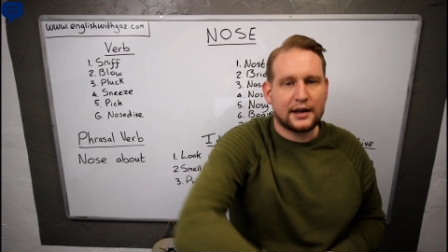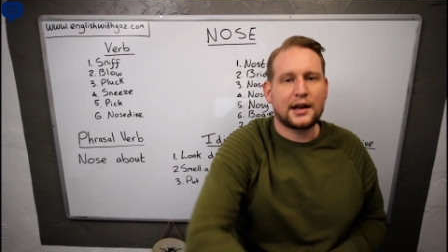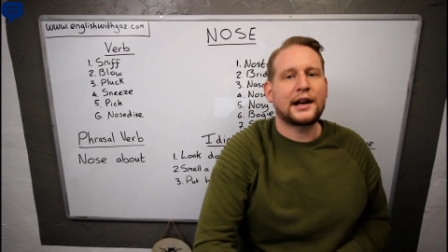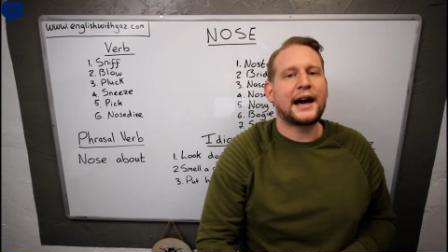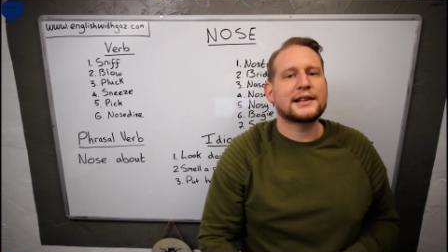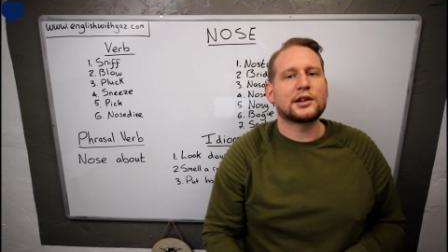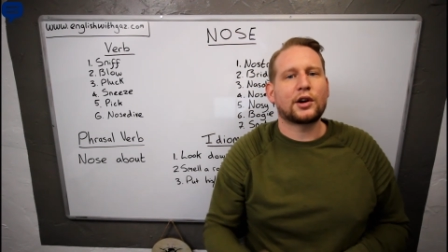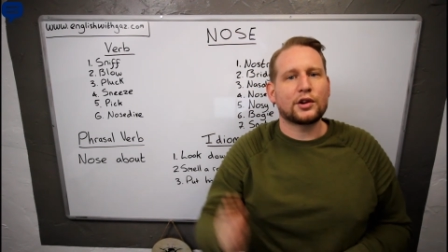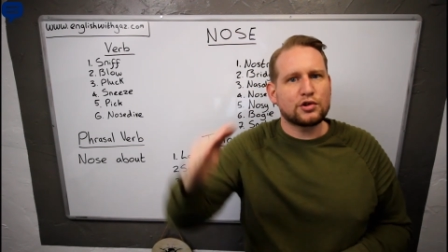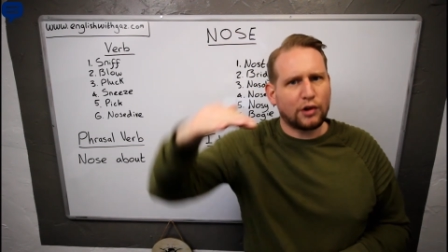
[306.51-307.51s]
and it has to
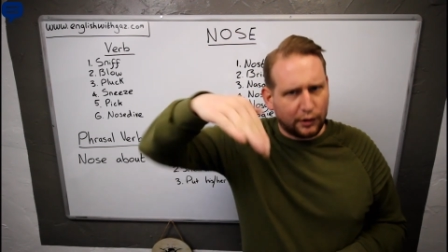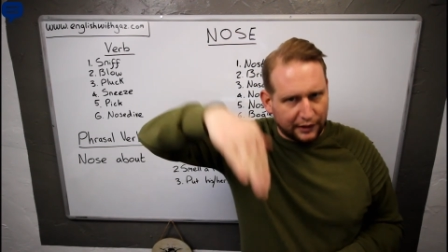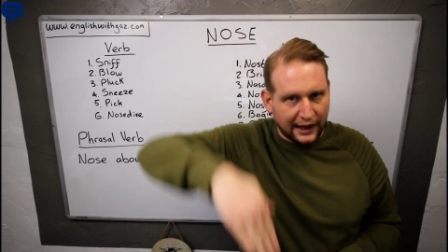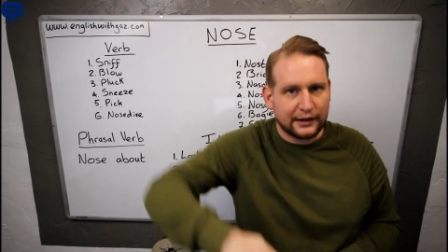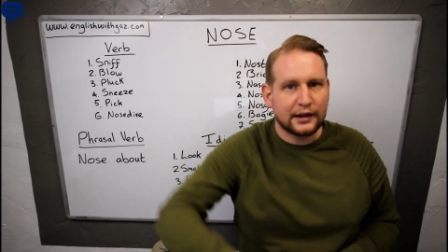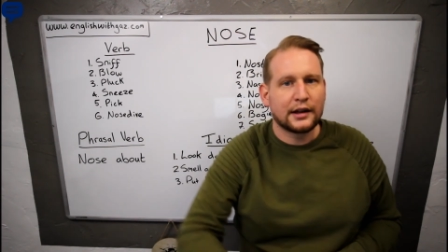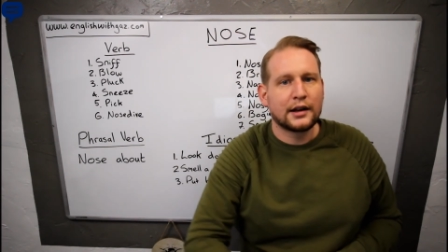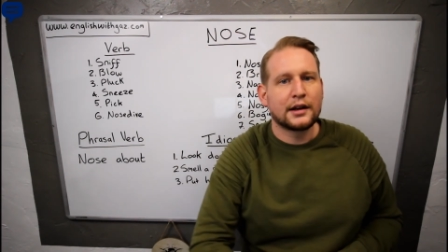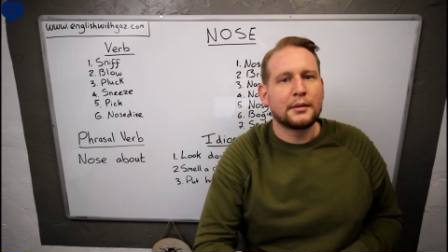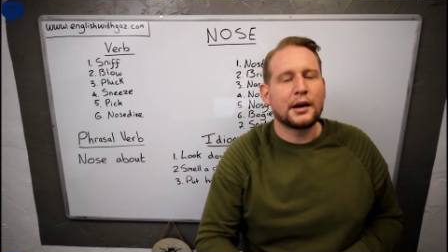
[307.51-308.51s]
control that
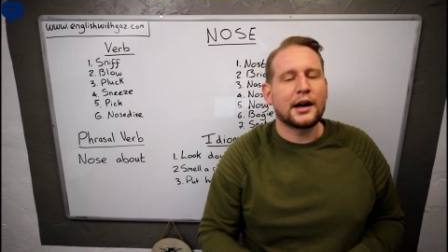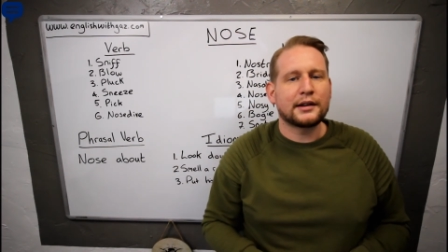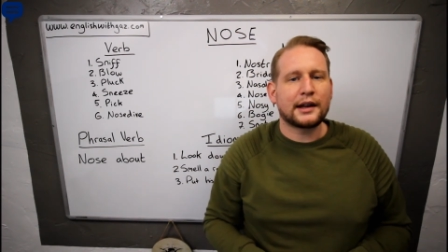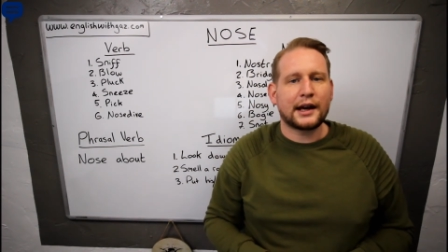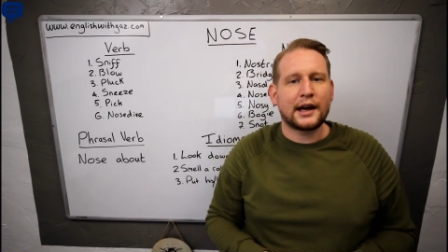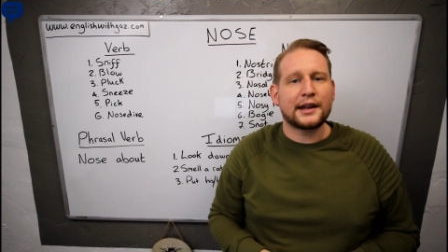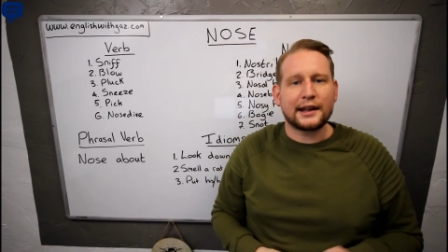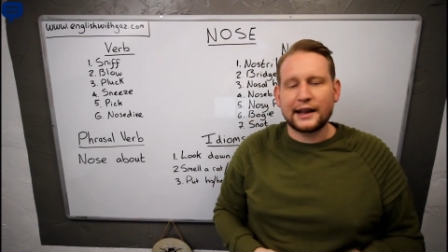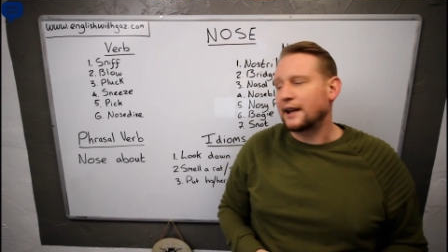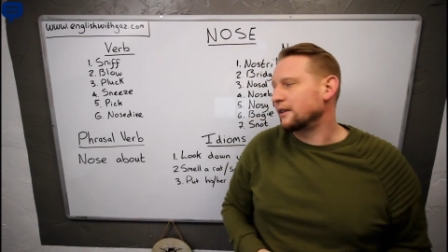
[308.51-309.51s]
and, uh, and then
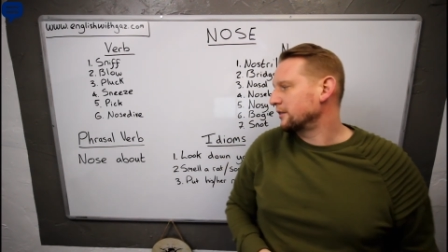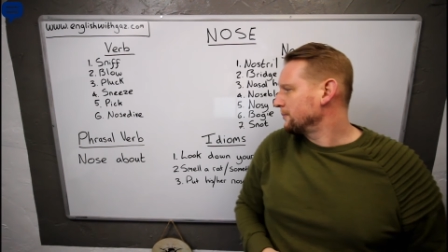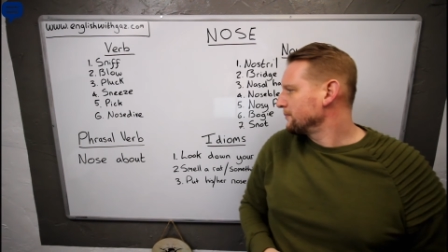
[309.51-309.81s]
land.